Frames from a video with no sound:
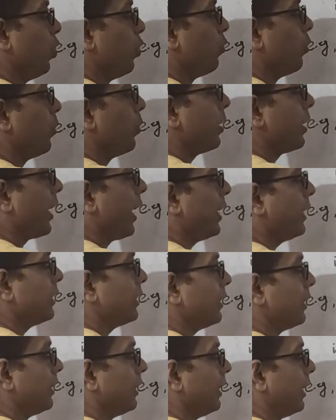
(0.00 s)
we will
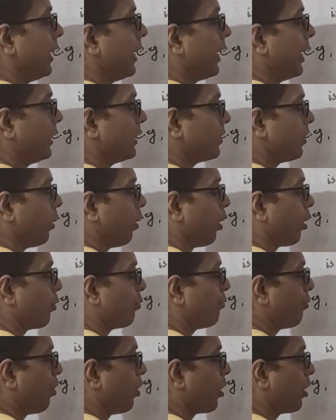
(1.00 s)
write let or
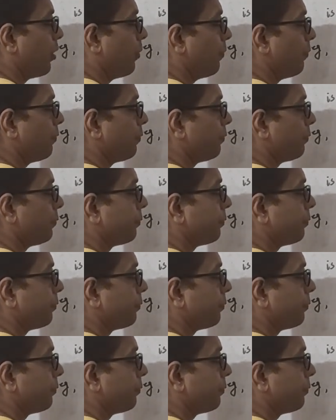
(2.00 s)
for